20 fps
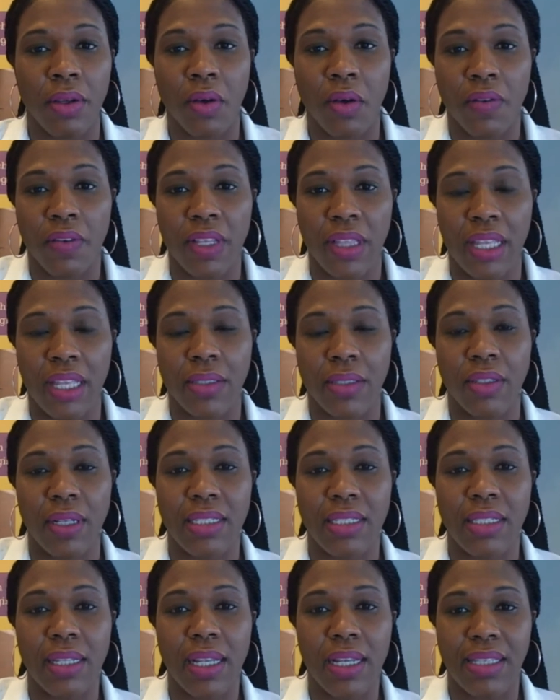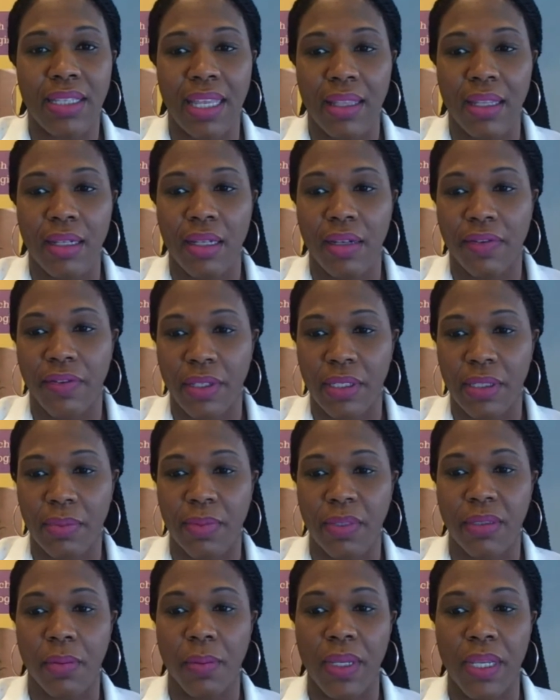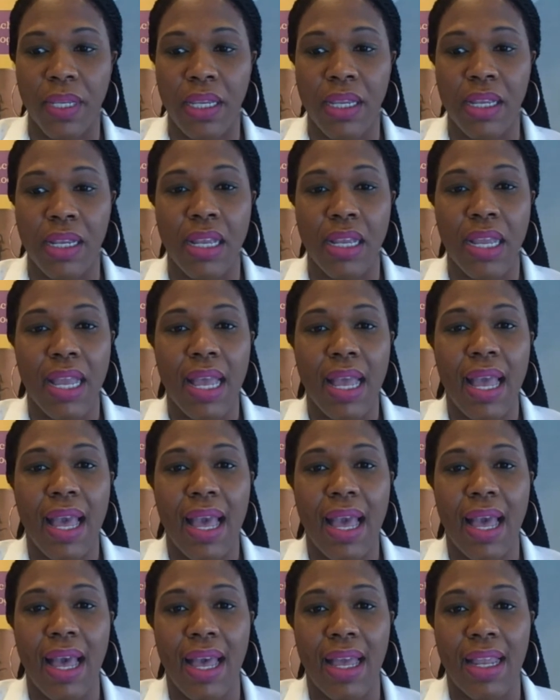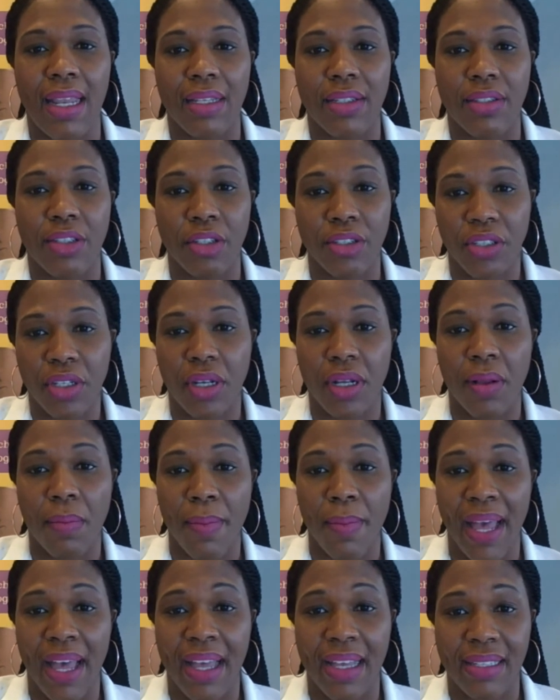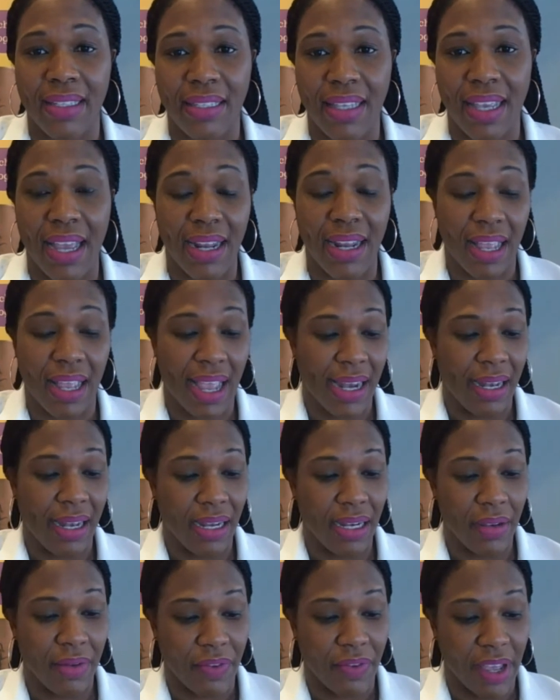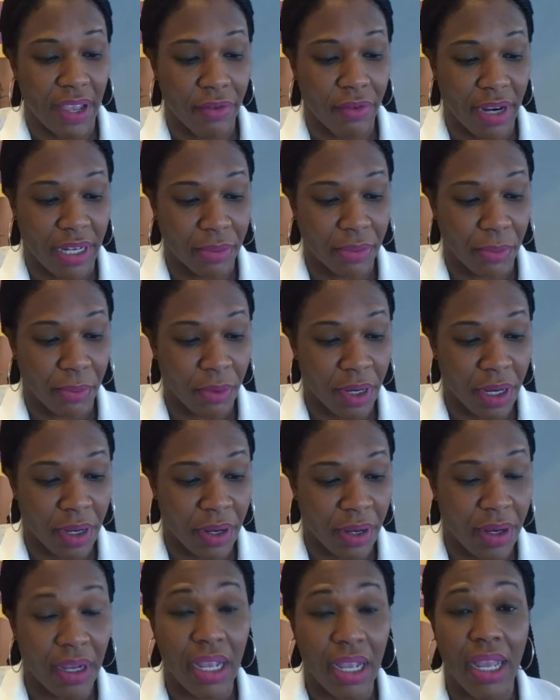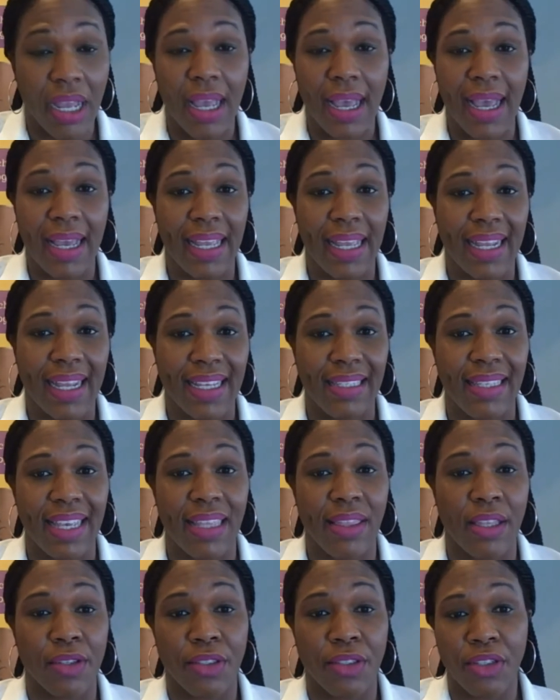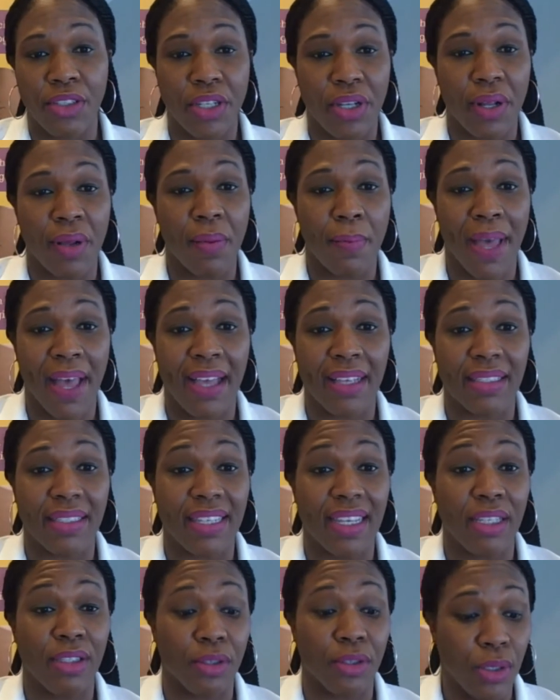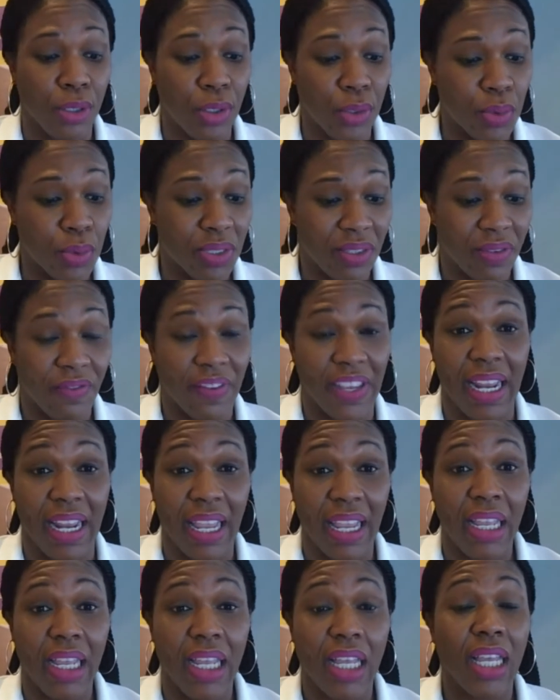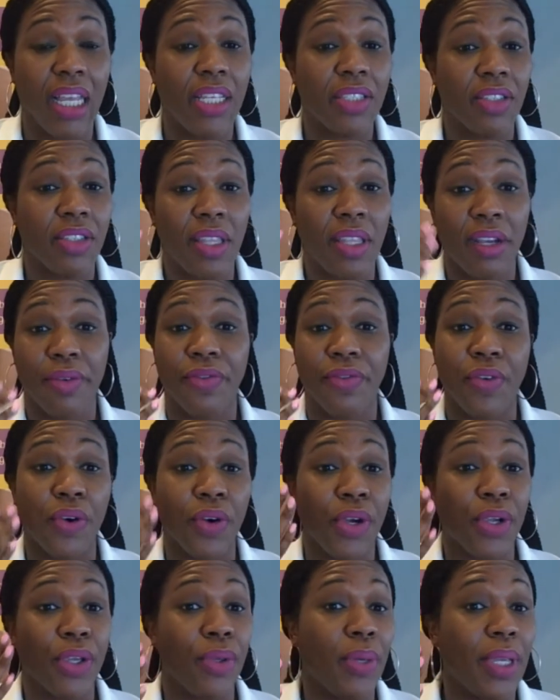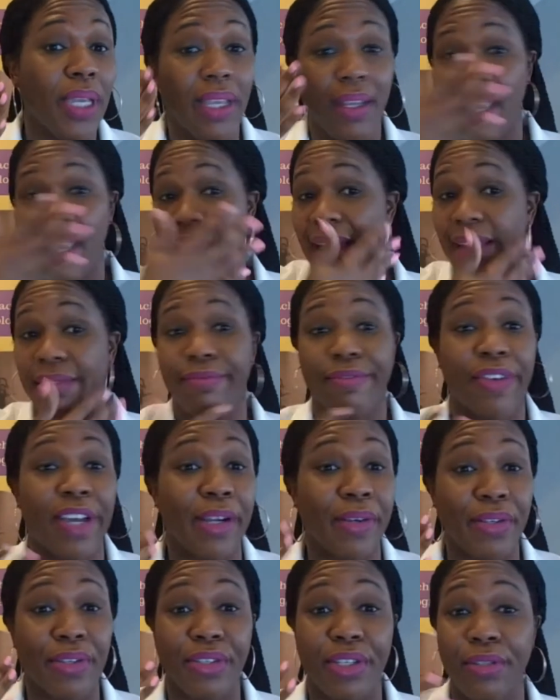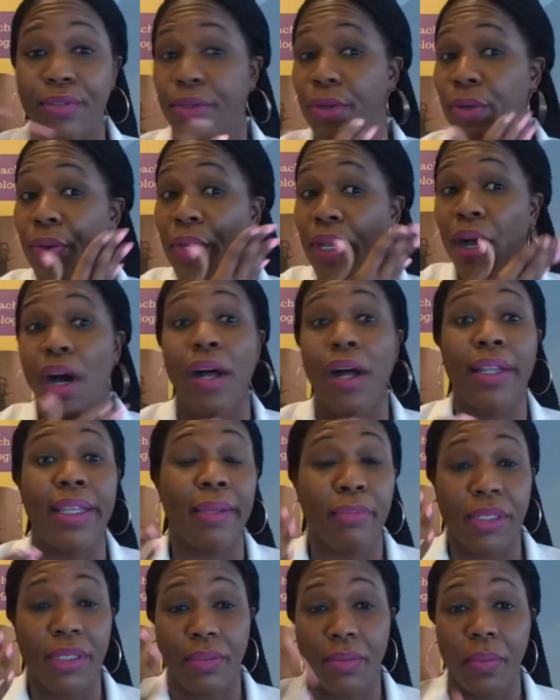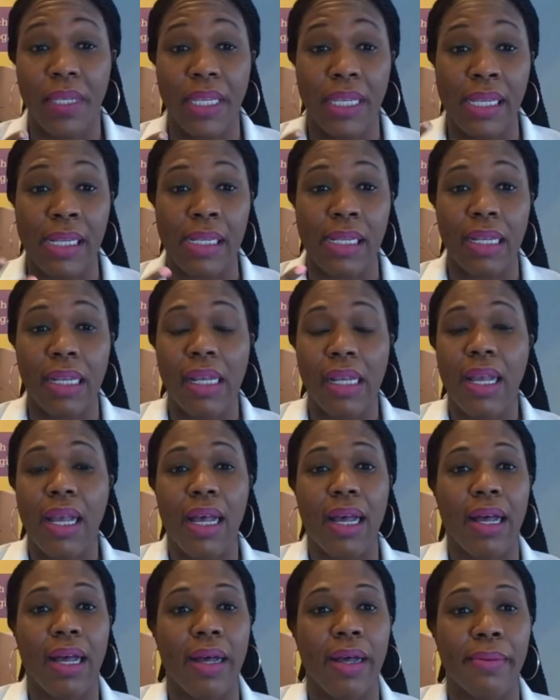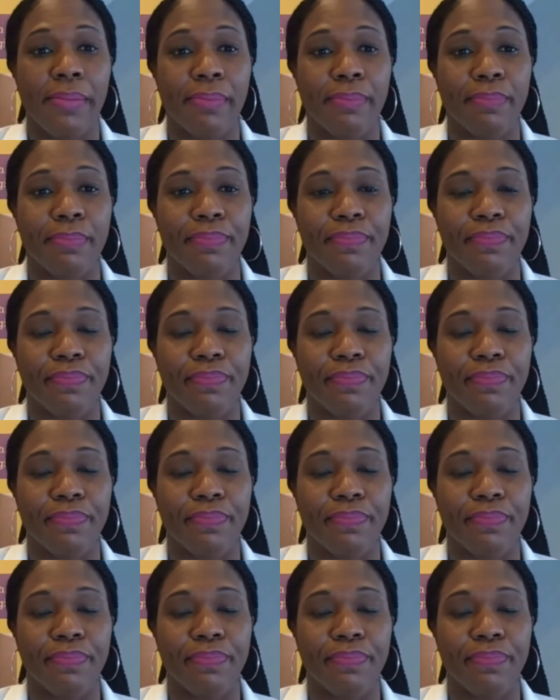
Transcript: go over this. So this looks at the difference between a surgical mask and an N95 respirator. And like I said, the surgical mask is loose fitting, so therefore you can get viruses going all in between the